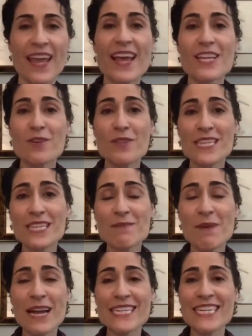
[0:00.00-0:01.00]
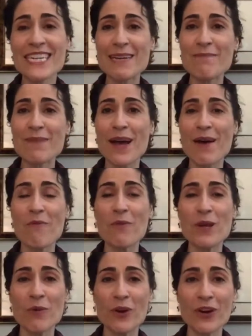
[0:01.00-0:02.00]
So this is my team.
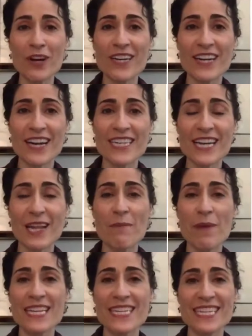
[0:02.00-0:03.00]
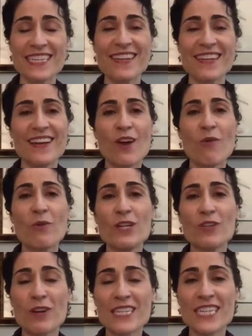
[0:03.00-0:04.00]
We work telemedicine. We
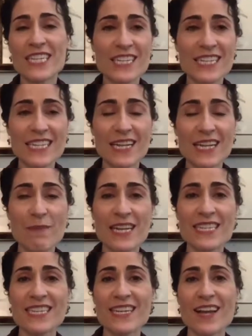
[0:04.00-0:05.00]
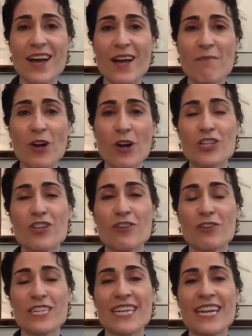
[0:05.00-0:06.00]
transitioned to telemedicine on March
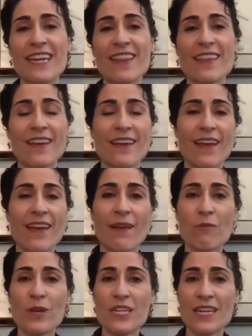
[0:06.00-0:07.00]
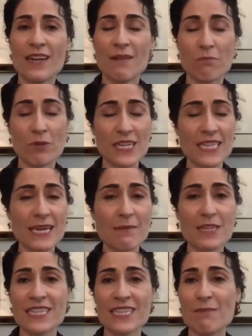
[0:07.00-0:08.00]
13th. And we did it pretty
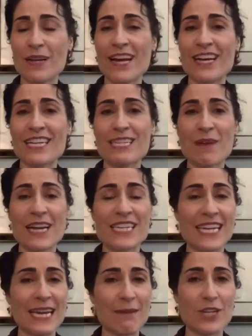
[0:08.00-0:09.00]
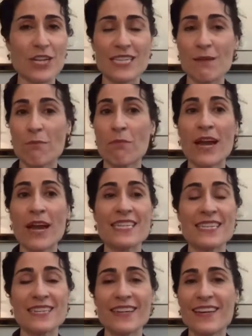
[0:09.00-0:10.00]
seamlessly because my team just
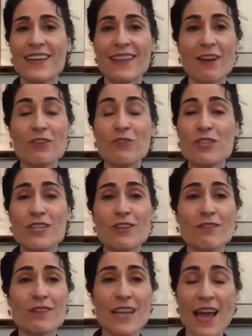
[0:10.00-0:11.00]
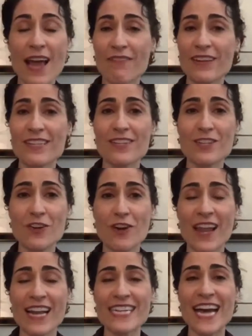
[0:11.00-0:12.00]
embraced. They're used to having to turn
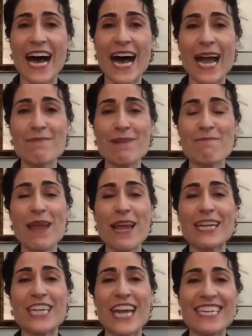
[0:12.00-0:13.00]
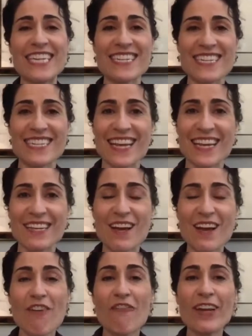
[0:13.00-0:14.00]
on a dime and make changes and
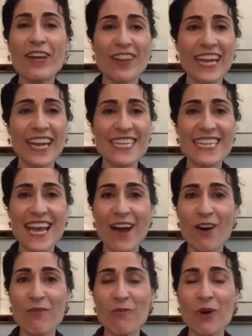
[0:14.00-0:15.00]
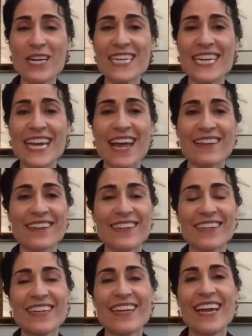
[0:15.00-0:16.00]
figure things out, work
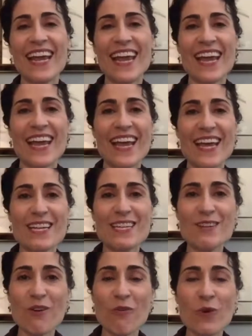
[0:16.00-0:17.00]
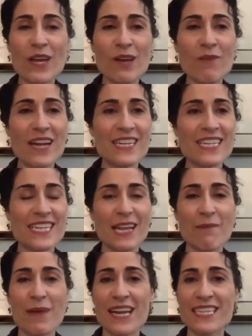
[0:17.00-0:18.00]
together. And we went to
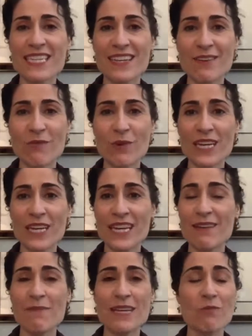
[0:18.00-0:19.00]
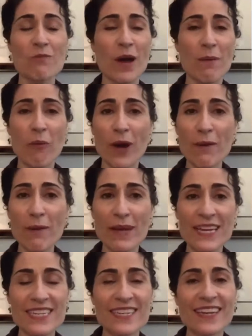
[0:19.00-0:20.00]
telemedicine. We didn't miss one
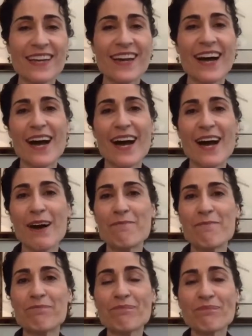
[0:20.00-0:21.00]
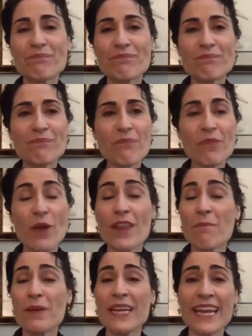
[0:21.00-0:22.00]
appointment. In
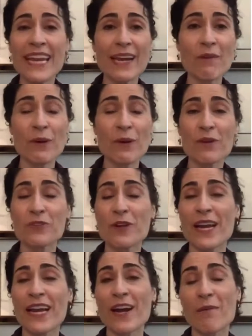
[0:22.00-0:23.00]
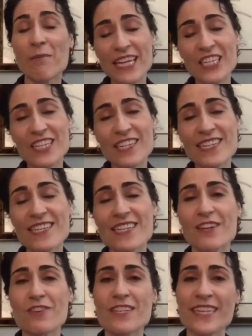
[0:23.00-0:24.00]
the beginning, we were training our patients to
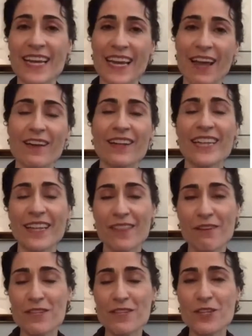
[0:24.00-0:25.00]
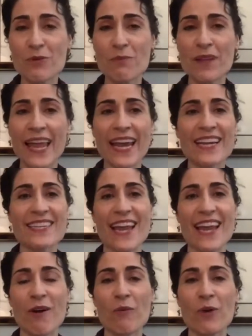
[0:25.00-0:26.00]
understand how to click those Zoom links and
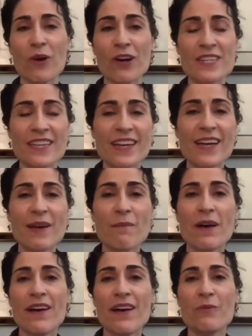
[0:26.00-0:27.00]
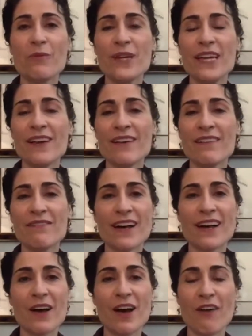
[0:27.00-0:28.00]
how it works. But we have
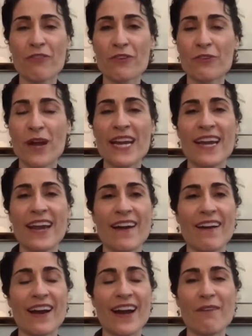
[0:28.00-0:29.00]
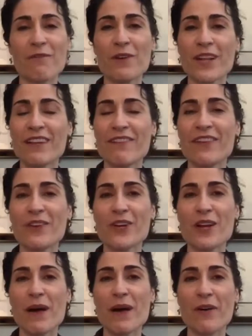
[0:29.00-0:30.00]
offered great care. And I really feel
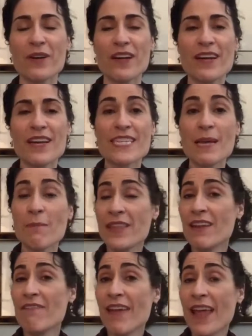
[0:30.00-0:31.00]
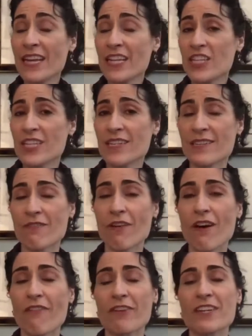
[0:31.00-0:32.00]
good about some of the advantages of
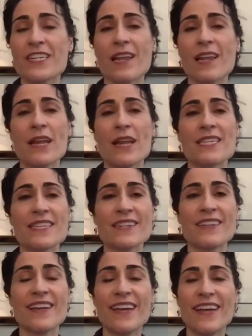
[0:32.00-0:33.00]
offering telemedicine.